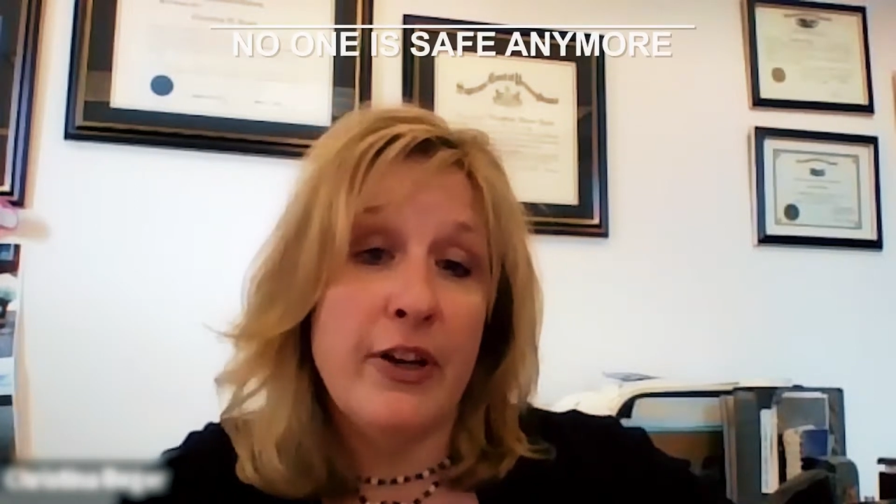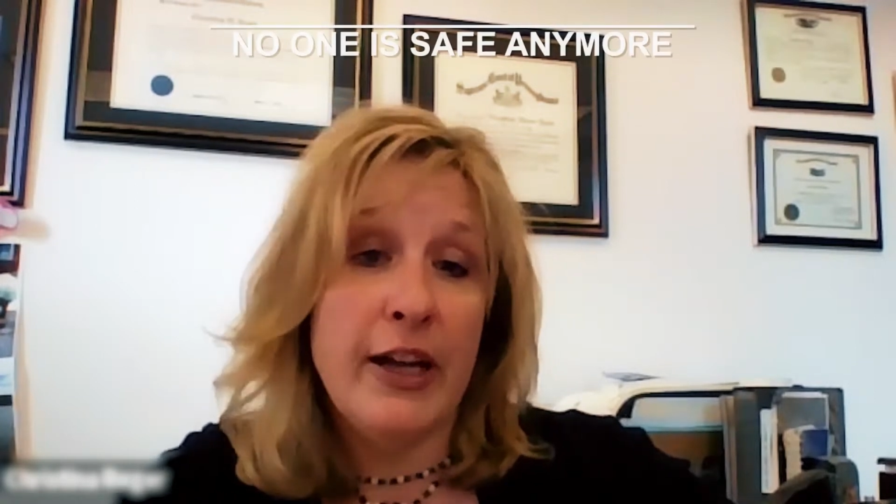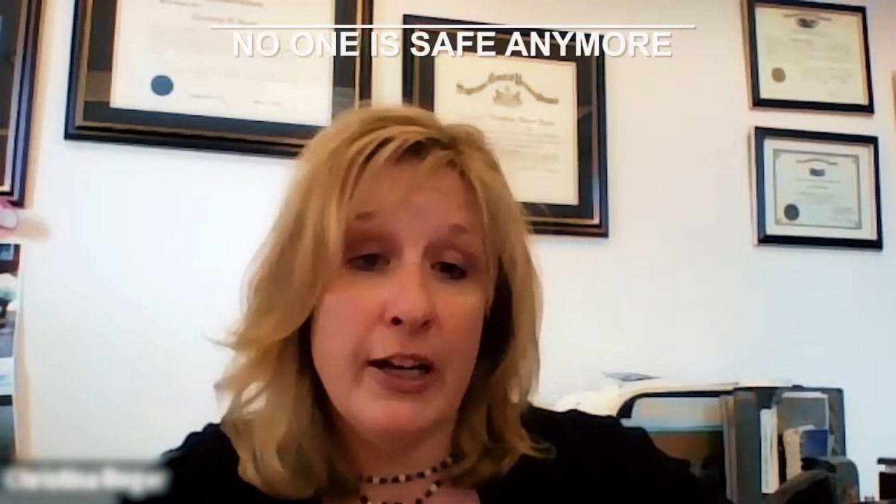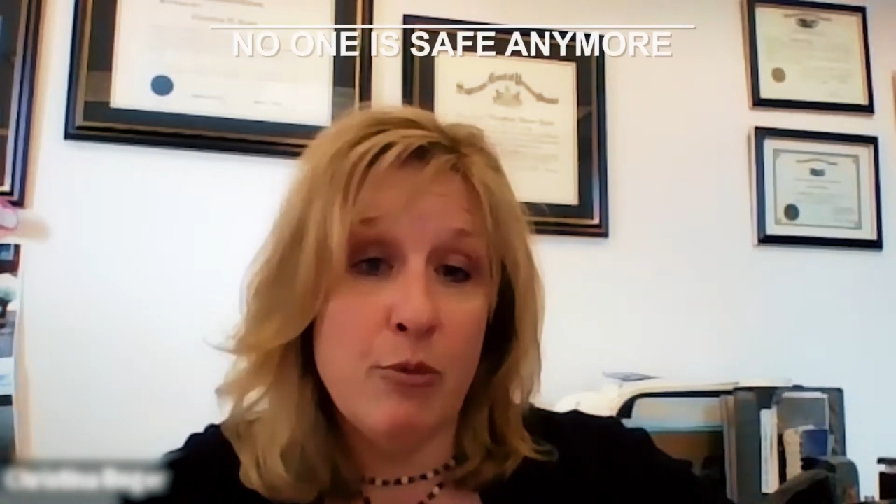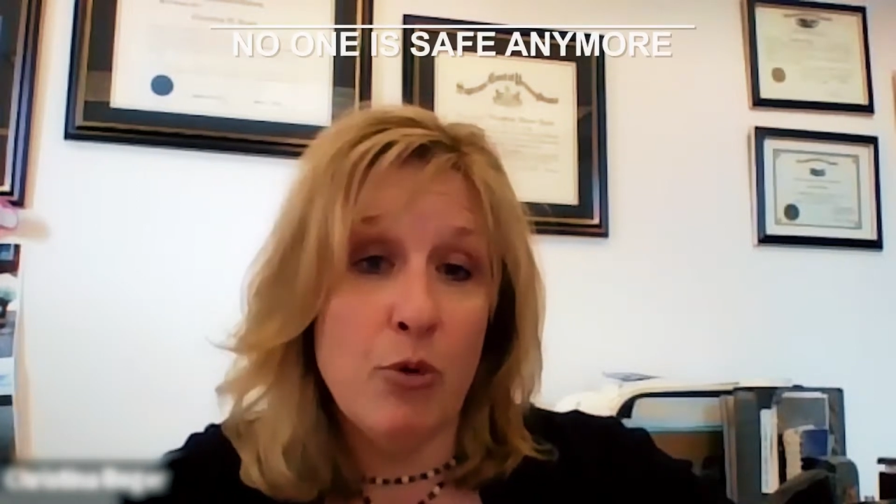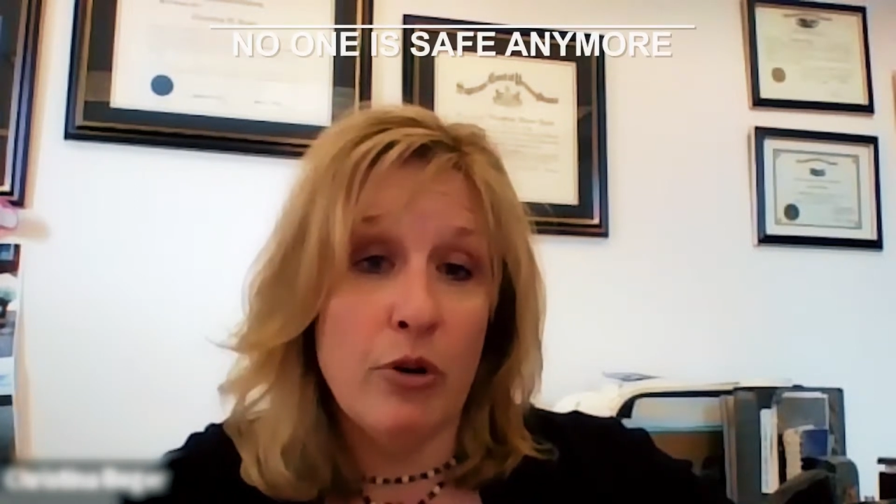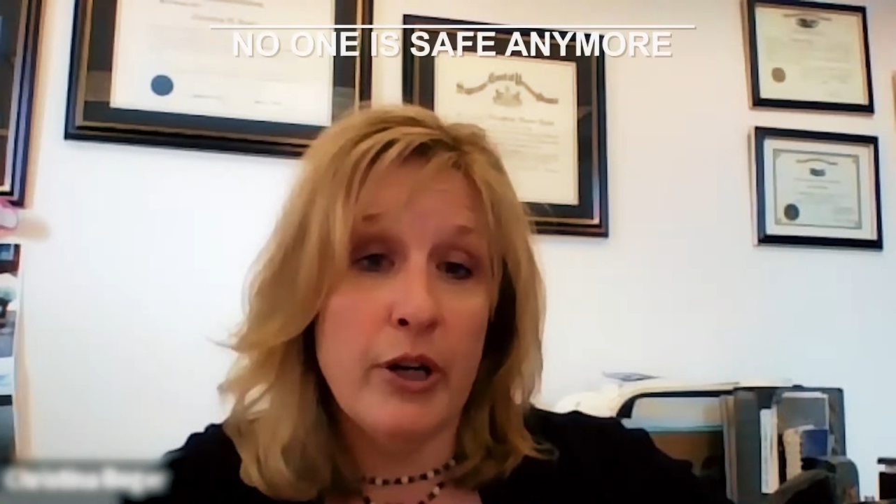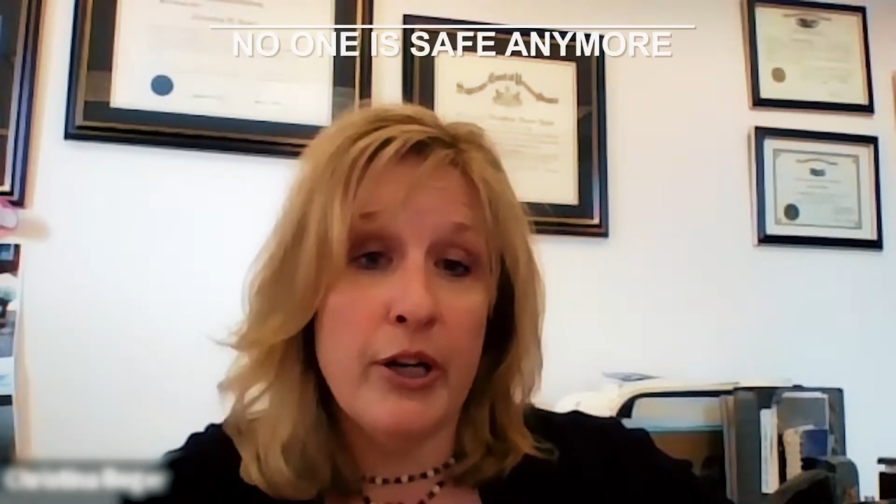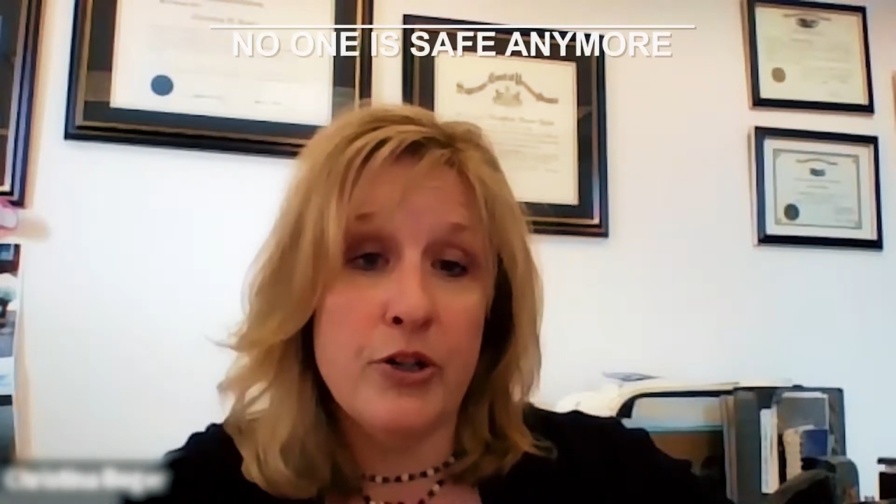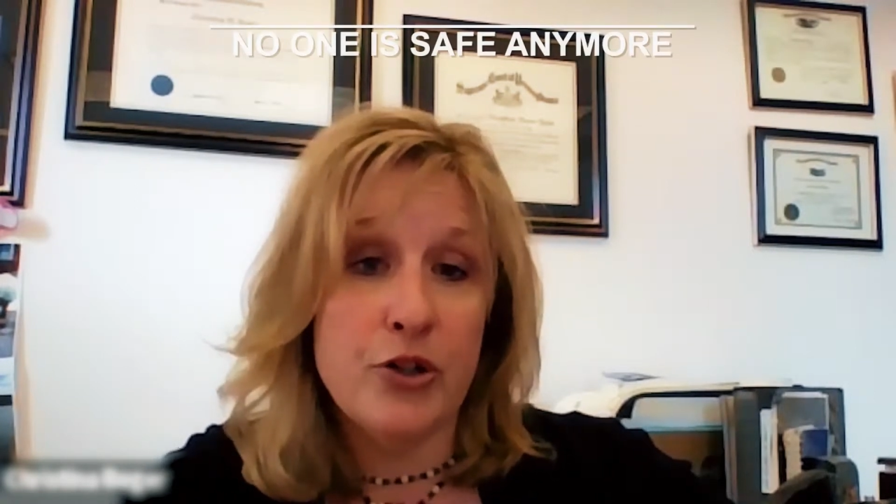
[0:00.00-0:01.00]
anymore
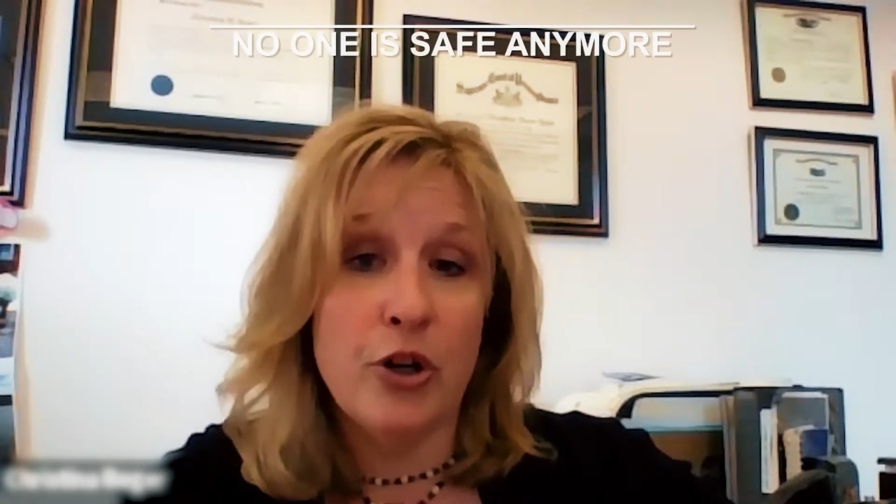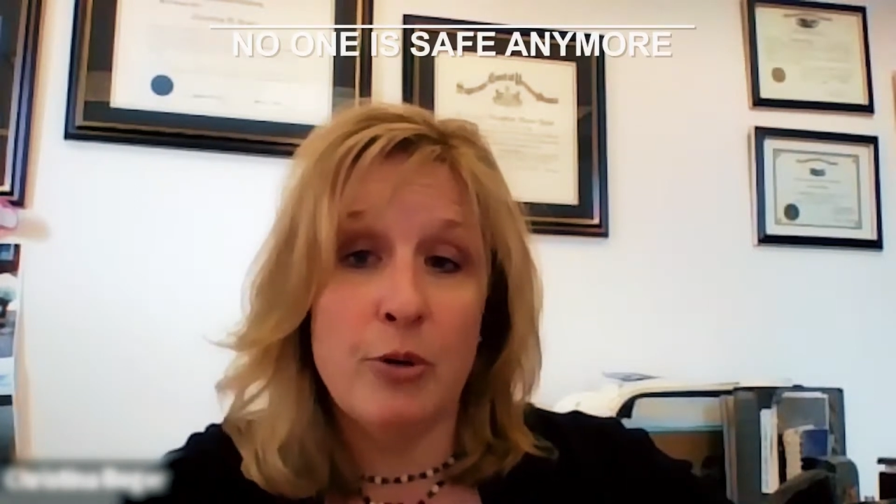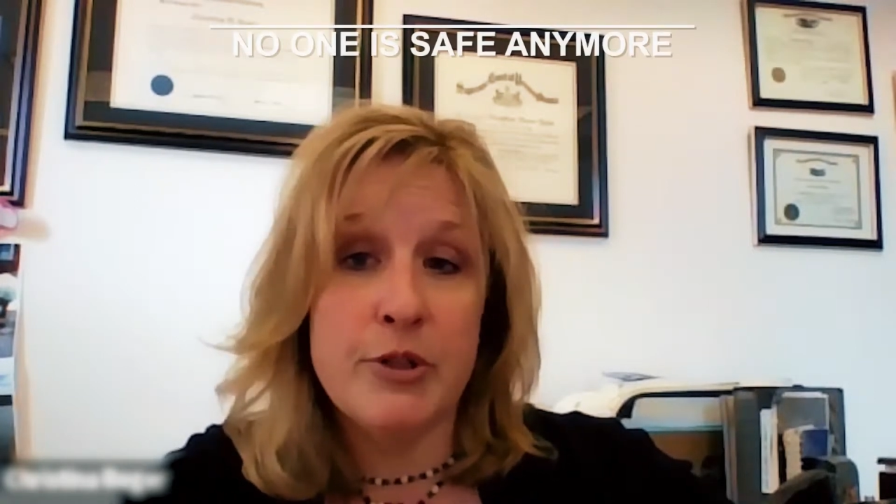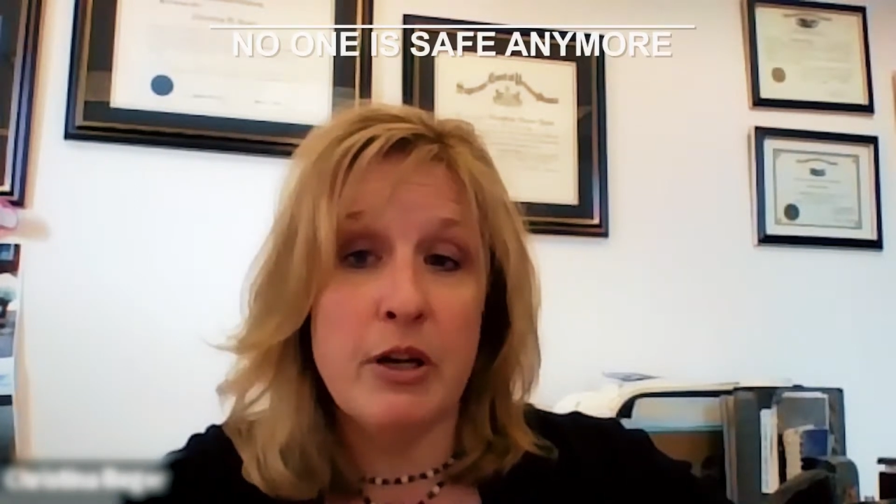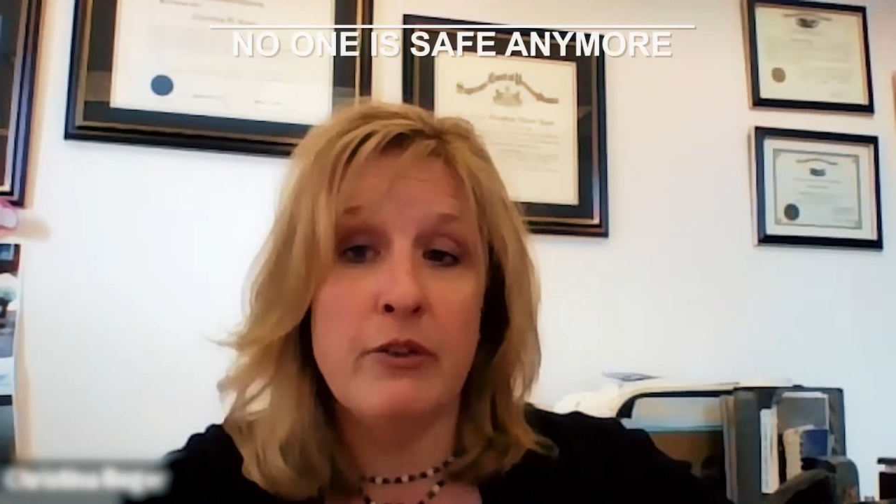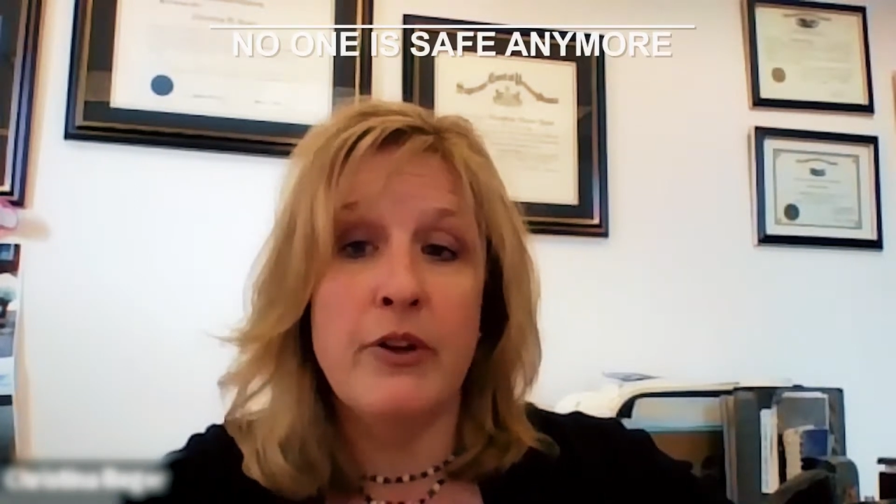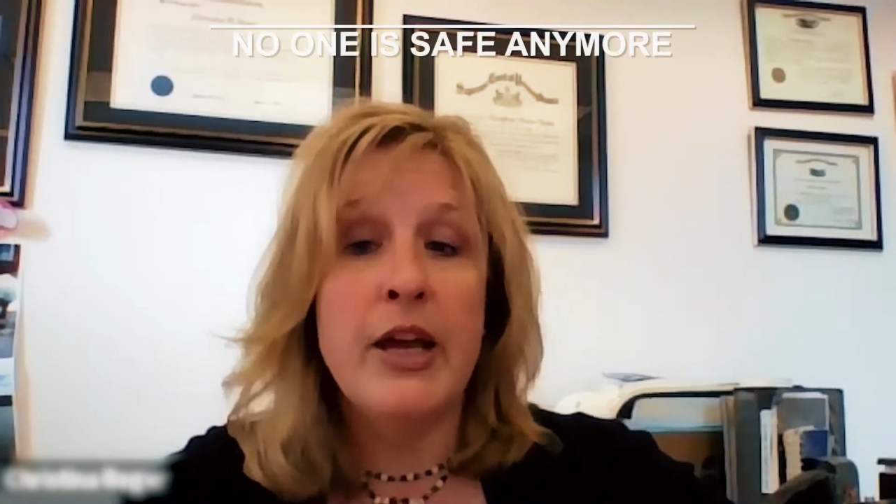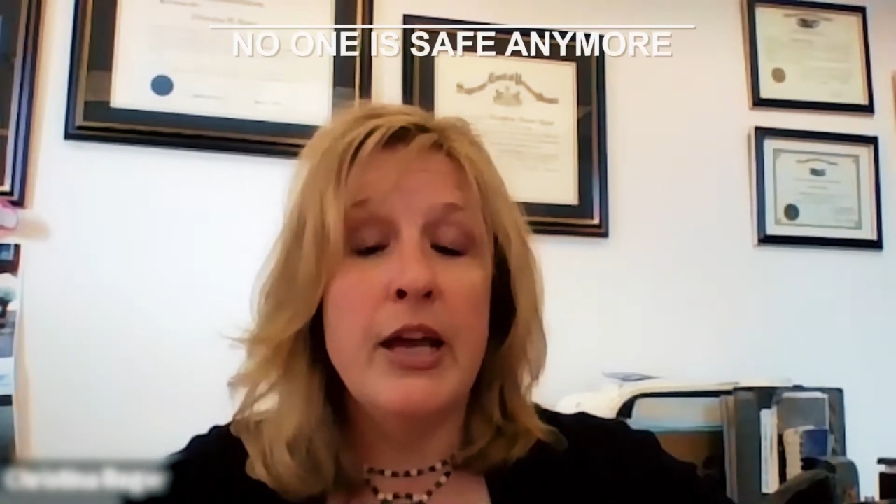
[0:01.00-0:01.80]
in terms of